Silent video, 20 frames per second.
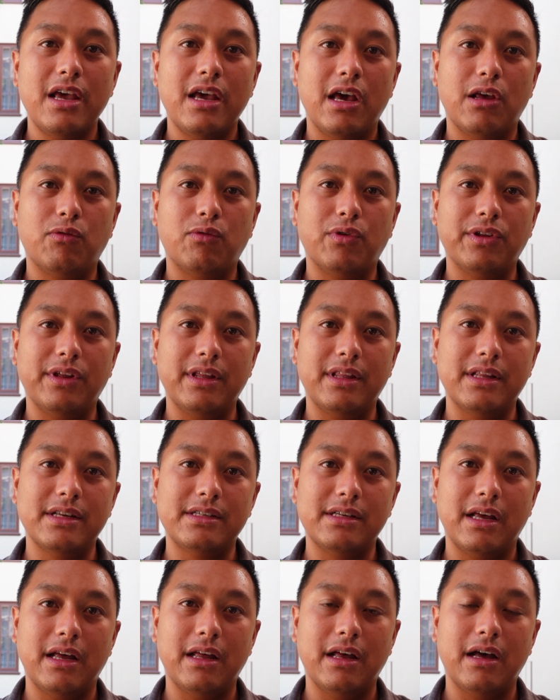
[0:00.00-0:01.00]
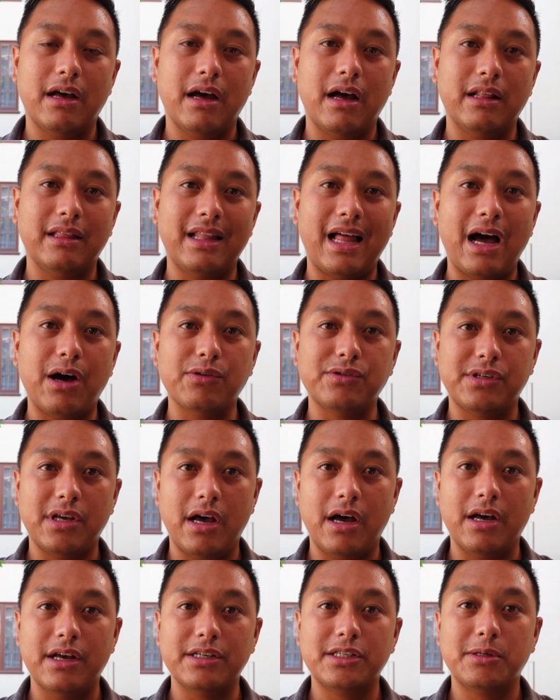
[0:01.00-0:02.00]
And really this allows
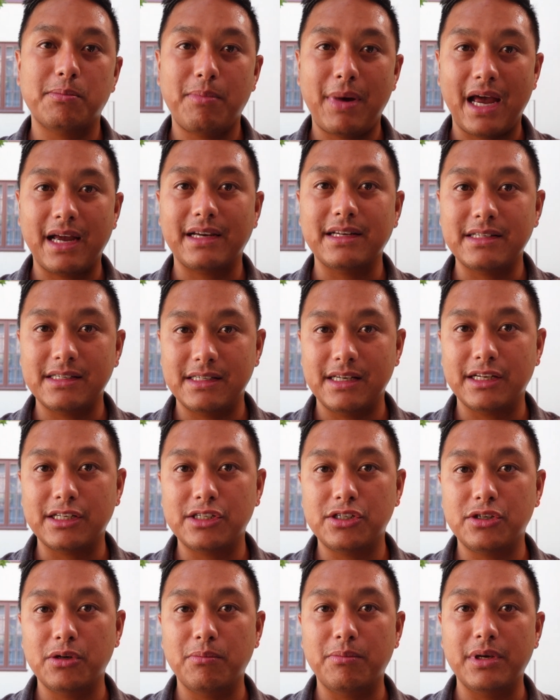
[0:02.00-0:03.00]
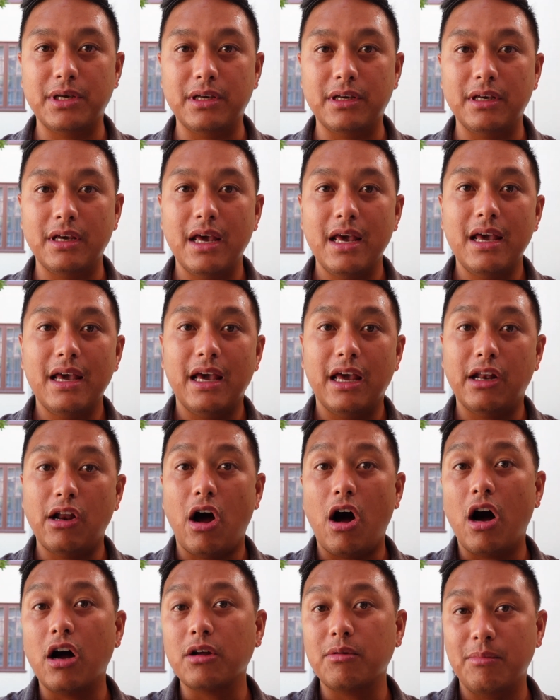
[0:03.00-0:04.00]
us, Packet 6, to be an
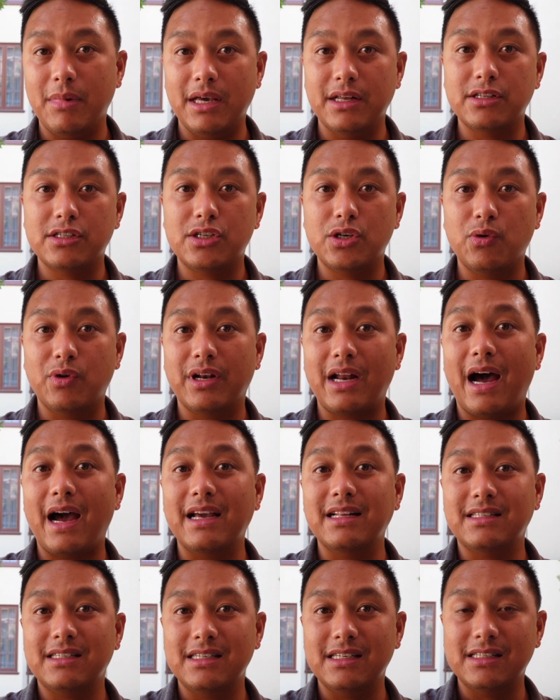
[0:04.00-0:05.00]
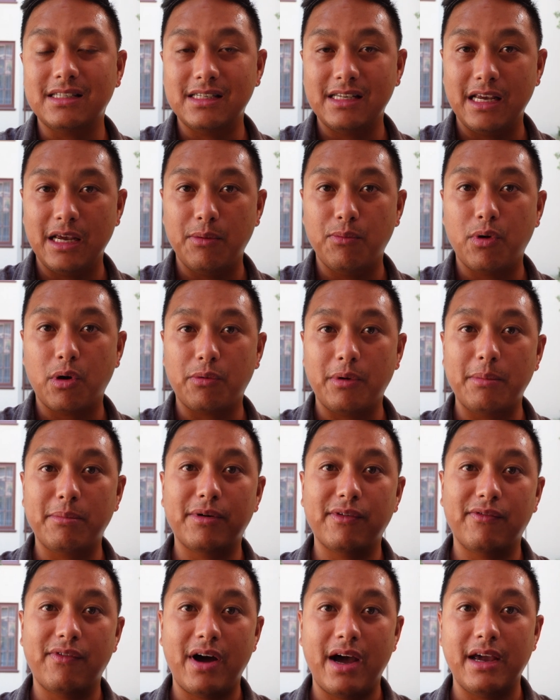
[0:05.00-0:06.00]
augment to an IT team where we
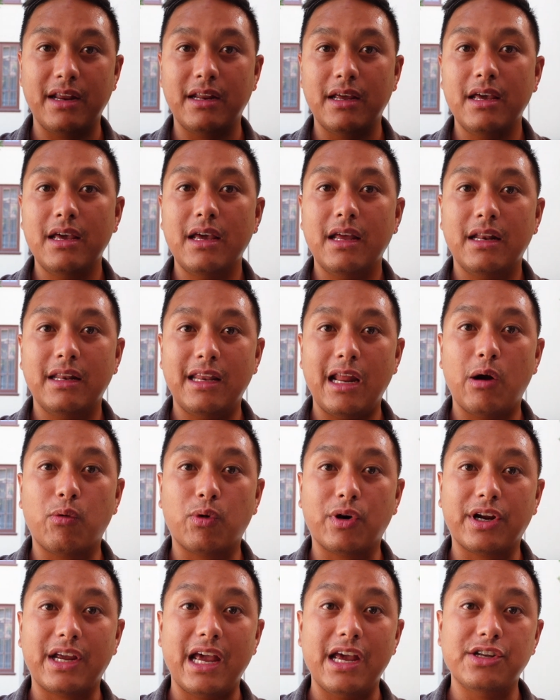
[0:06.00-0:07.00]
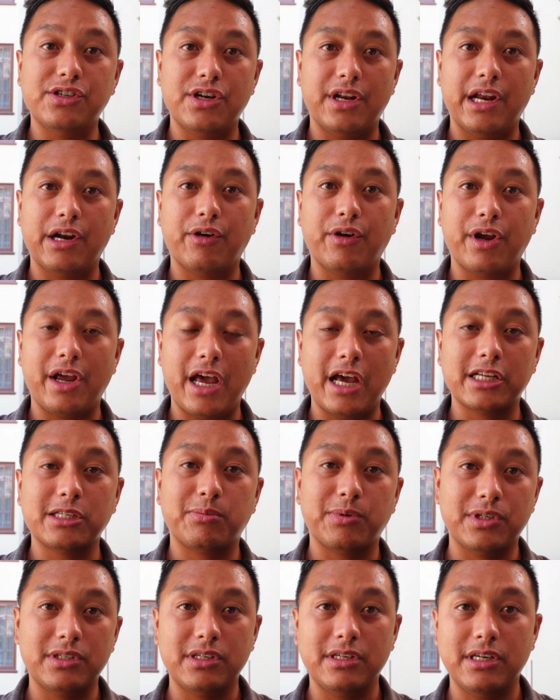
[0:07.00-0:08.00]
provide network engineering
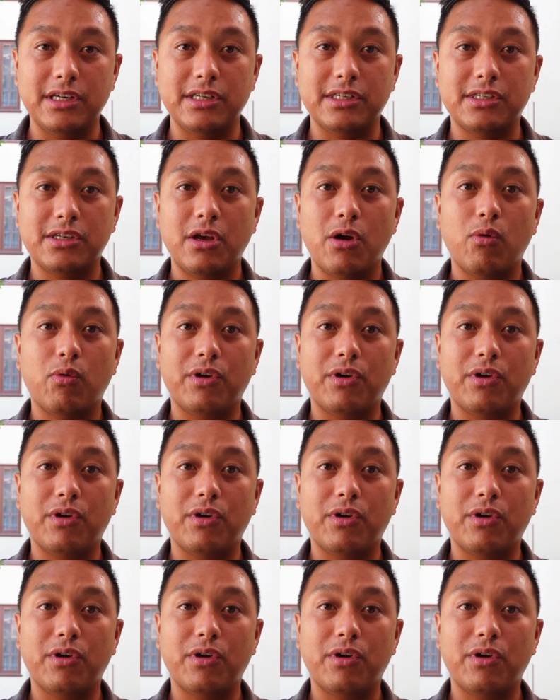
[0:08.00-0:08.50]
expertise,